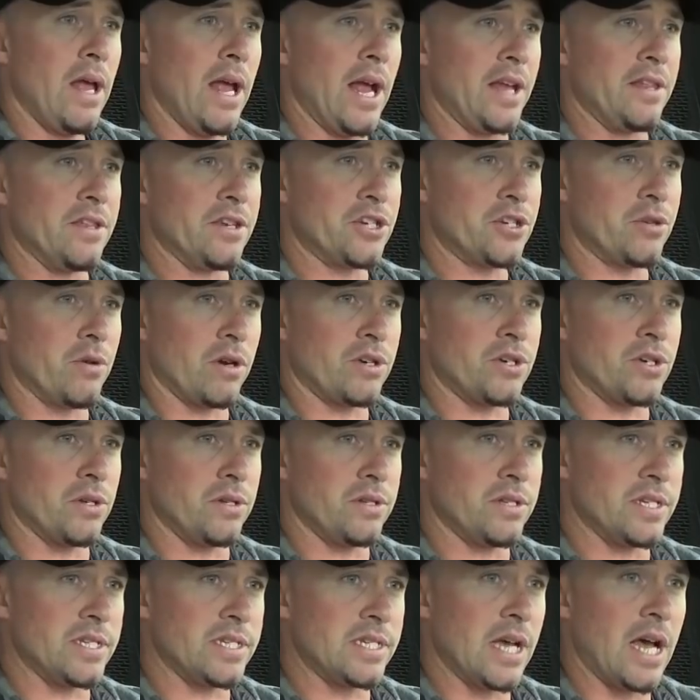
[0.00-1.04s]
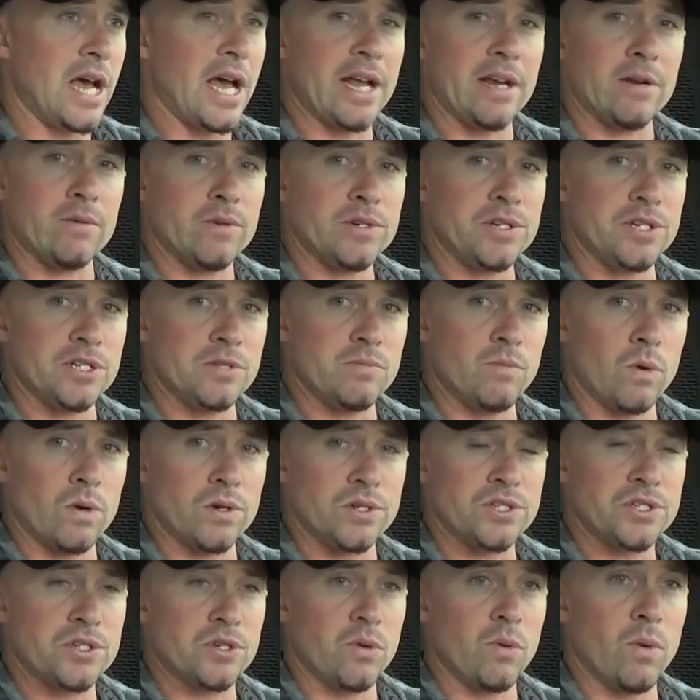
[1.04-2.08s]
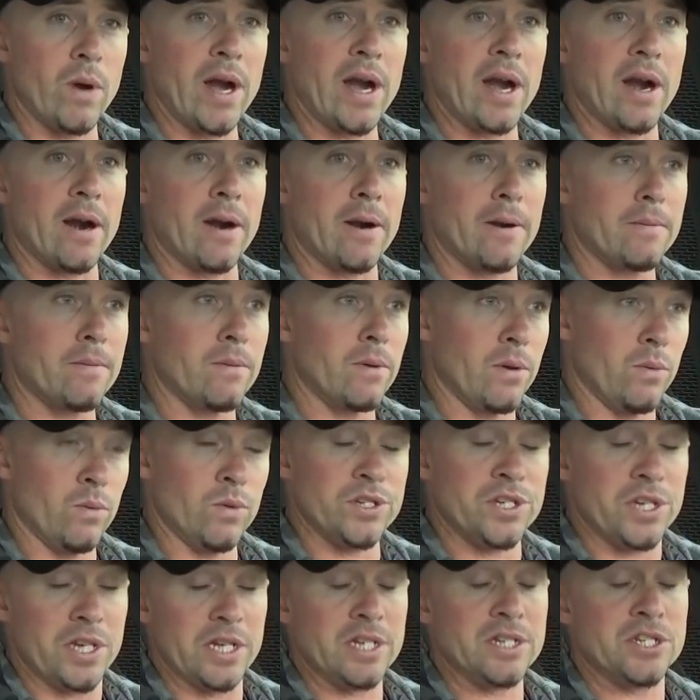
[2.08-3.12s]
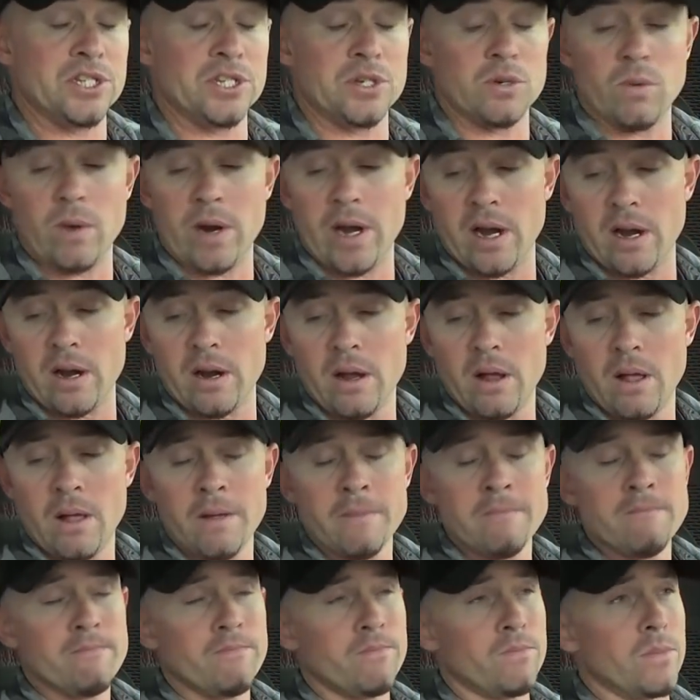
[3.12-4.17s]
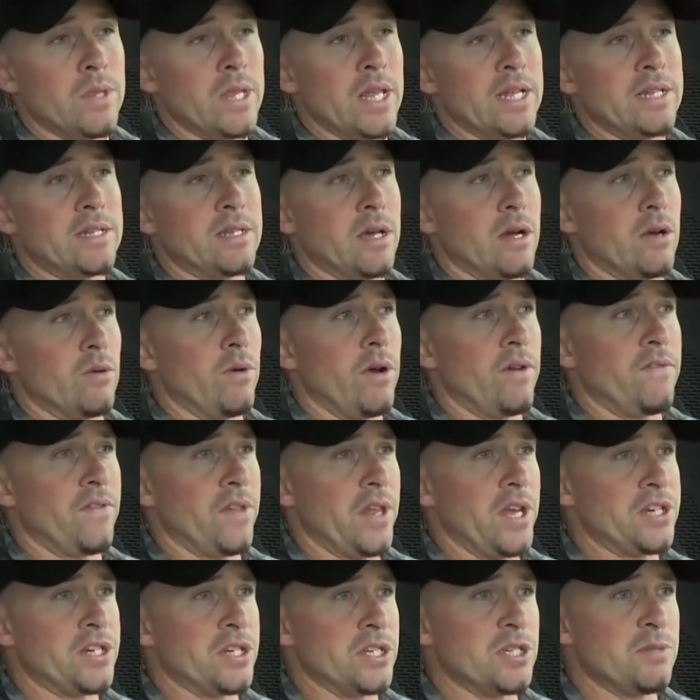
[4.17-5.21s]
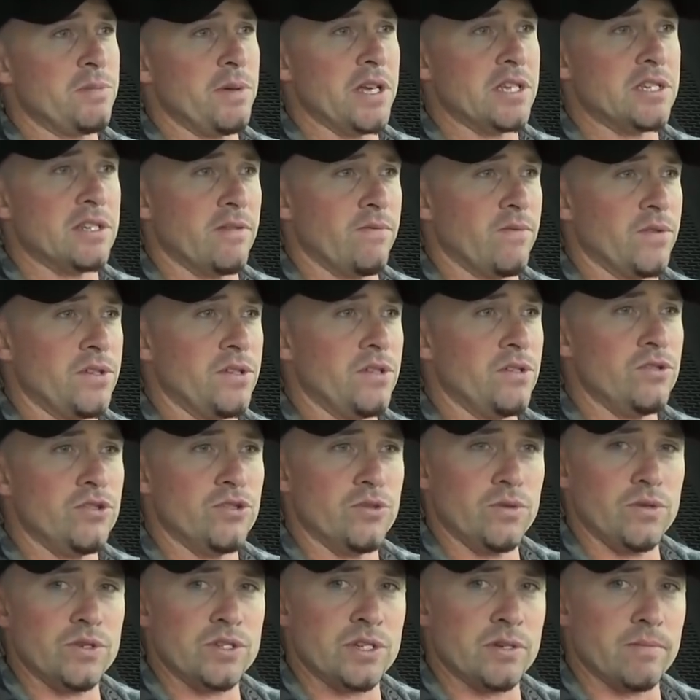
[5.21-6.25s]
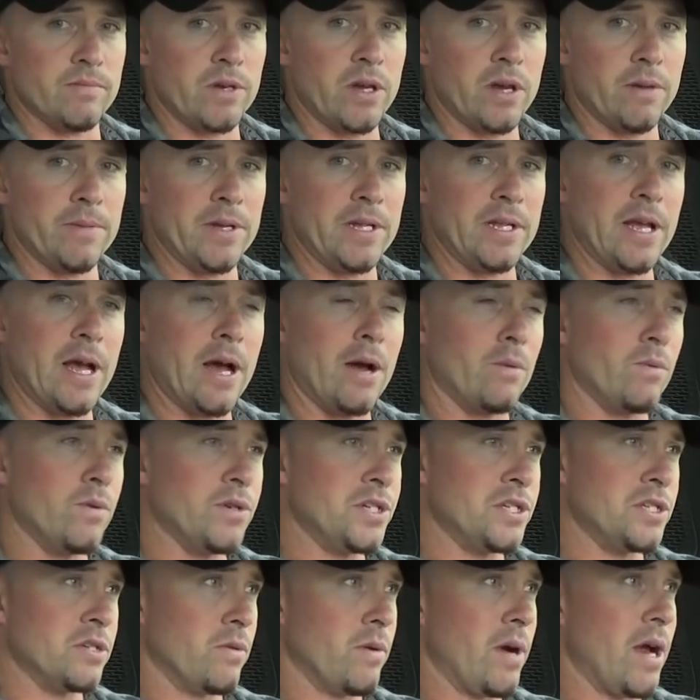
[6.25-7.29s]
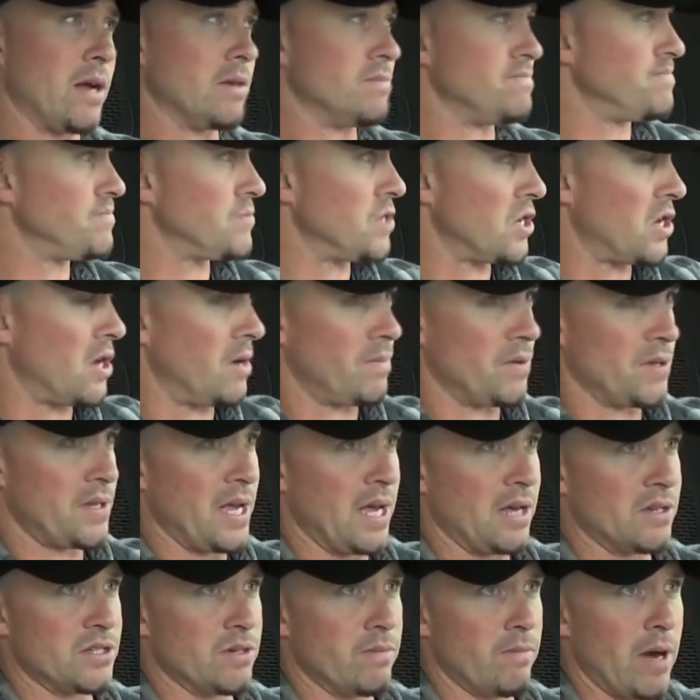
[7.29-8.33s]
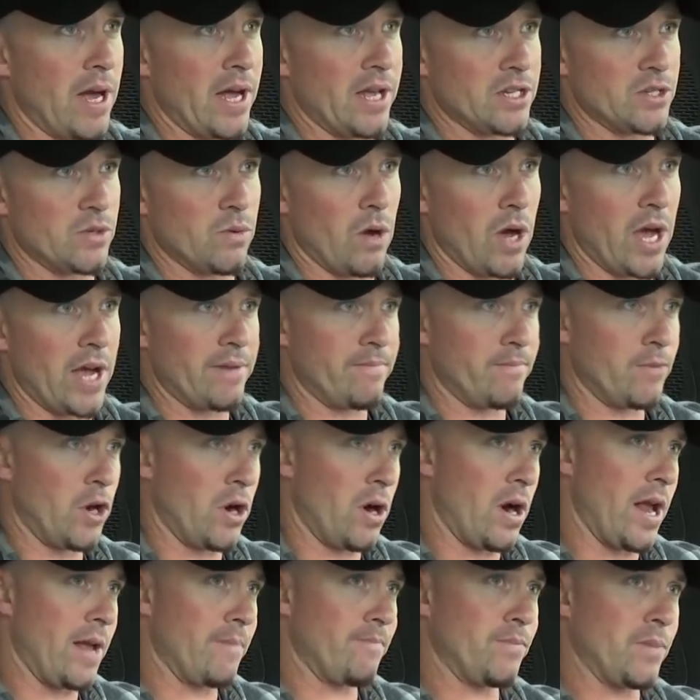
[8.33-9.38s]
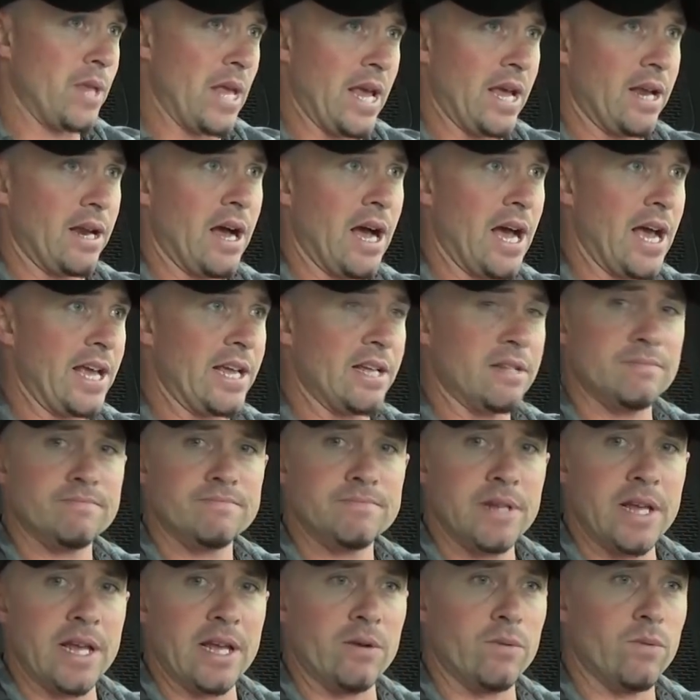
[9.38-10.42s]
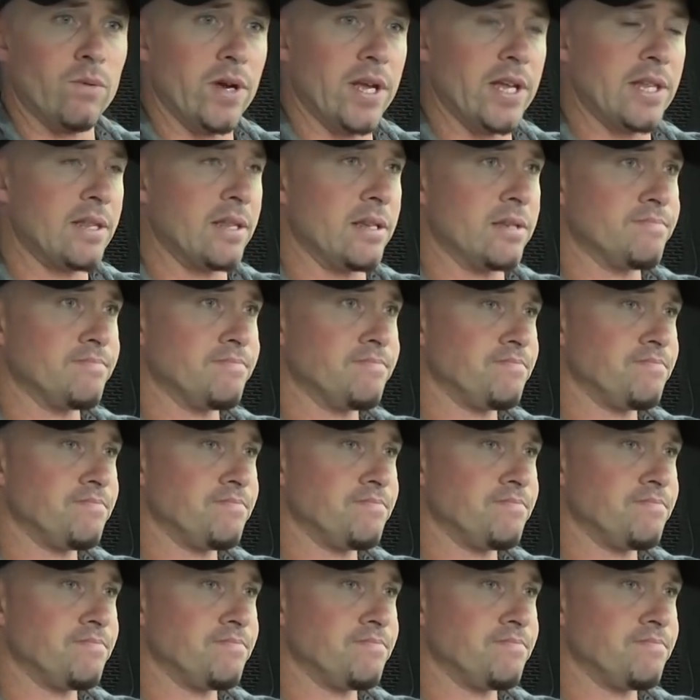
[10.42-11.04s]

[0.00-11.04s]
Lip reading: and the structural design, which is more square, that Revelation speaks of, with New Jerusalem coming down, which is around a couple thousand miles wide, all right, and height and width.